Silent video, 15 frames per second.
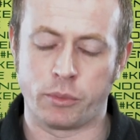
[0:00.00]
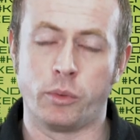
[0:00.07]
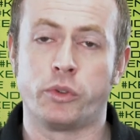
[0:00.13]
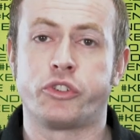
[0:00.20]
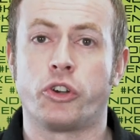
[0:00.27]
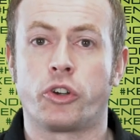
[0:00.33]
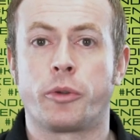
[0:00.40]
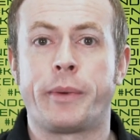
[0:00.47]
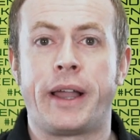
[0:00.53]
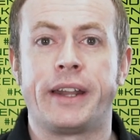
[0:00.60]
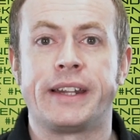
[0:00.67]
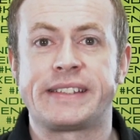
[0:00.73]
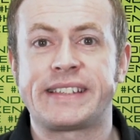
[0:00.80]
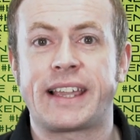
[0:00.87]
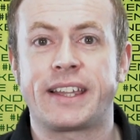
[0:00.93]
We'll talk about in
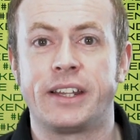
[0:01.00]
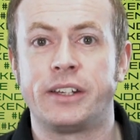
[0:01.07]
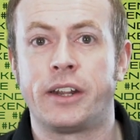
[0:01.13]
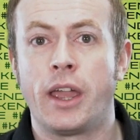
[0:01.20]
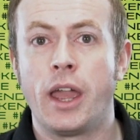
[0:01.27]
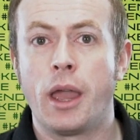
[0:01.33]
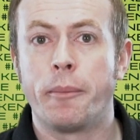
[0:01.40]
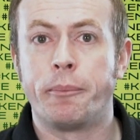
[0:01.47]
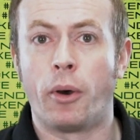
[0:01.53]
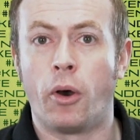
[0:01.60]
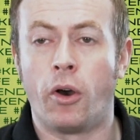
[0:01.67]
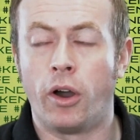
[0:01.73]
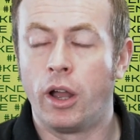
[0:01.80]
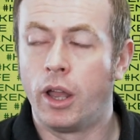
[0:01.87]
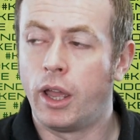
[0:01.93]
a second.
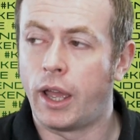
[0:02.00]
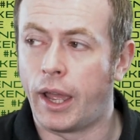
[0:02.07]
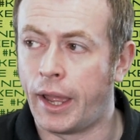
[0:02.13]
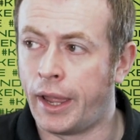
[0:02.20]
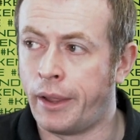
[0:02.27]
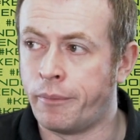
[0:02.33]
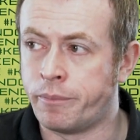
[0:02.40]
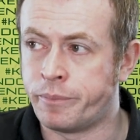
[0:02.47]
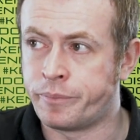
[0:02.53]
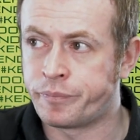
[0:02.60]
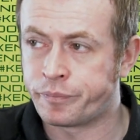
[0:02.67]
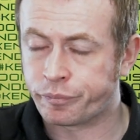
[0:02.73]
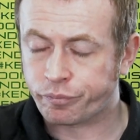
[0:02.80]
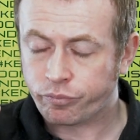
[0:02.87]
But um,